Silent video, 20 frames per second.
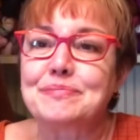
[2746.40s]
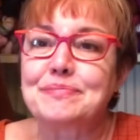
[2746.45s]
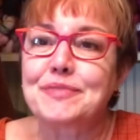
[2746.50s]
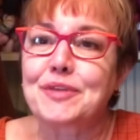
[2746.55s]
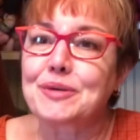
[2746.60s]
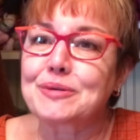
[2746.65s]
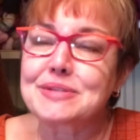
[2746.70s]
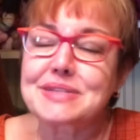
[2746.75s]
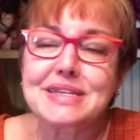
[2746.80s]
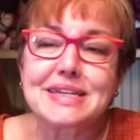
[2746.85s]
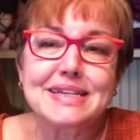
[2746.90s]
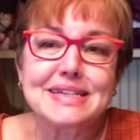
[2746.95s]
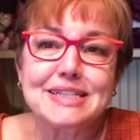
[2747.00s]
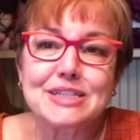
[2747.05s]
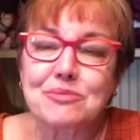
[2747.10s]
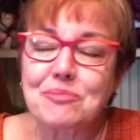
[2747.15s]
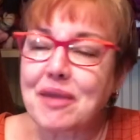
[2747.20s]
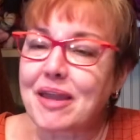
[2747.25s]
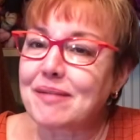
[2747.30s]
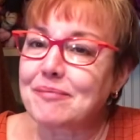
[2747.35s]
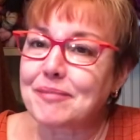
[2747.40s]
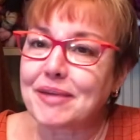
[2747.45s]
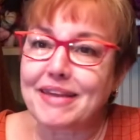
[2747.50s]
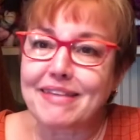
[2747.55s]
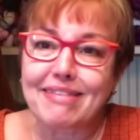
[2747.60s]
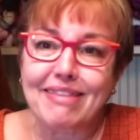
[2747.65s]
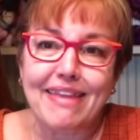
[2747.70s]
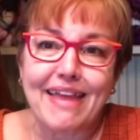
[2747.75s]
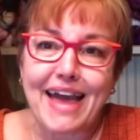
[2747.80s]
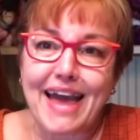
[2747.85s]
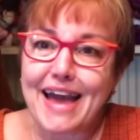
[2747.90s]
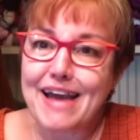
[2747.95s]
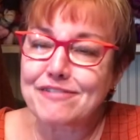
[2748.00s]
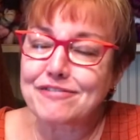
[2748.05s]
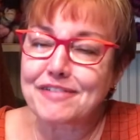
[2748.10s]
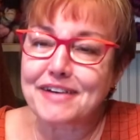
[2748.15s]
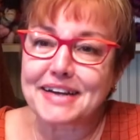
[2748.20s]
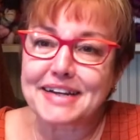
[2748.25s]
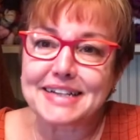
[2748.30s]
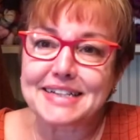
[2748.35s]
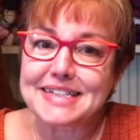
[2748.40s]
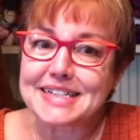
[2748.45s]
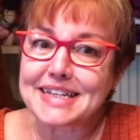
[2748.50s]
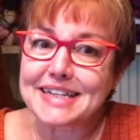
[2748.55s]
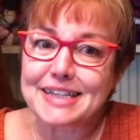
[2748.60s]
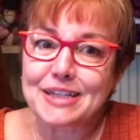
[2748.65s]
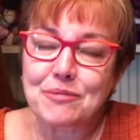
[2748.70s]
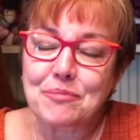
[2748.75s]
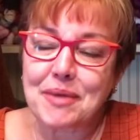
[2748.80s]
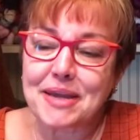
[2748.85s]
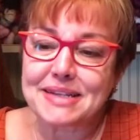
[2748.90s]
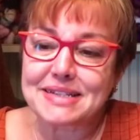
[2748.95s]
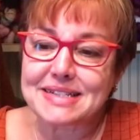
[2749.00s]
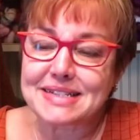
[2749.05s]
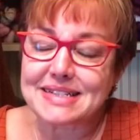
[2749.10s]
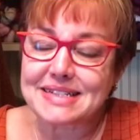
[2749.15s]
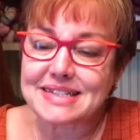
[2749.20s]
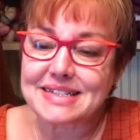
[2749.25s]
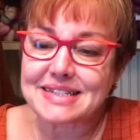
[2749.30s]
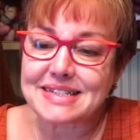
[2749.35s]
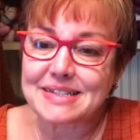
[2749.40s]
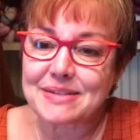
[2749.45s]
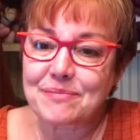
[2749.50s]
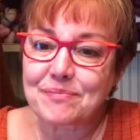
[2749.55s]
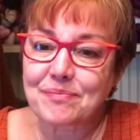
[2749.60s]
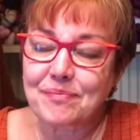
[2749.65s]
Those kids made me laugh on a daily basis,